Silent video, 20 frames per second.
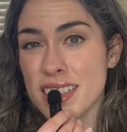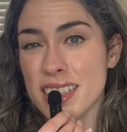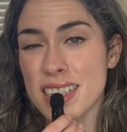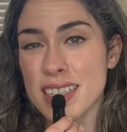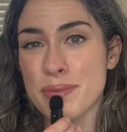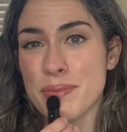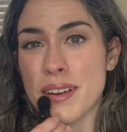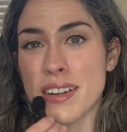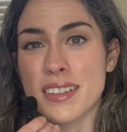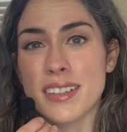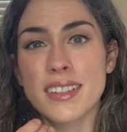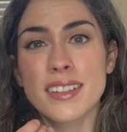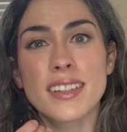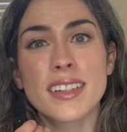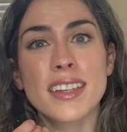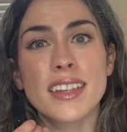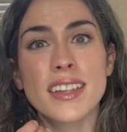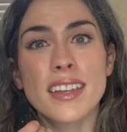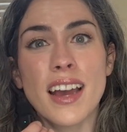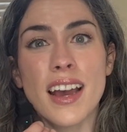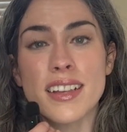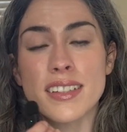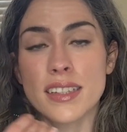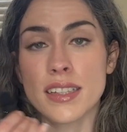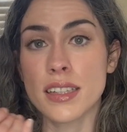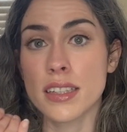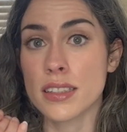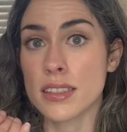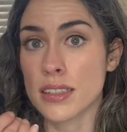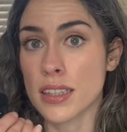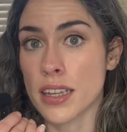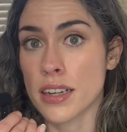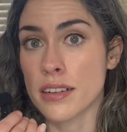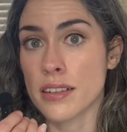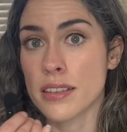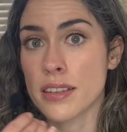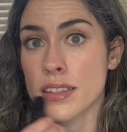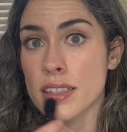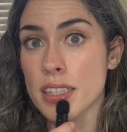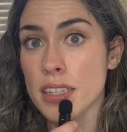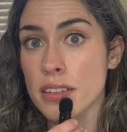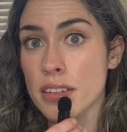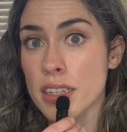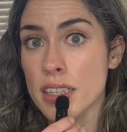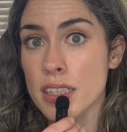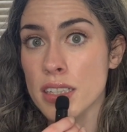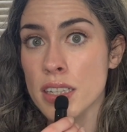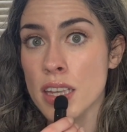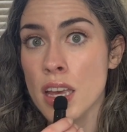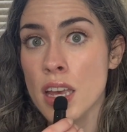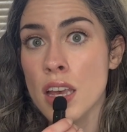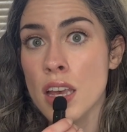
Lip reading: especially as it gets later in the series.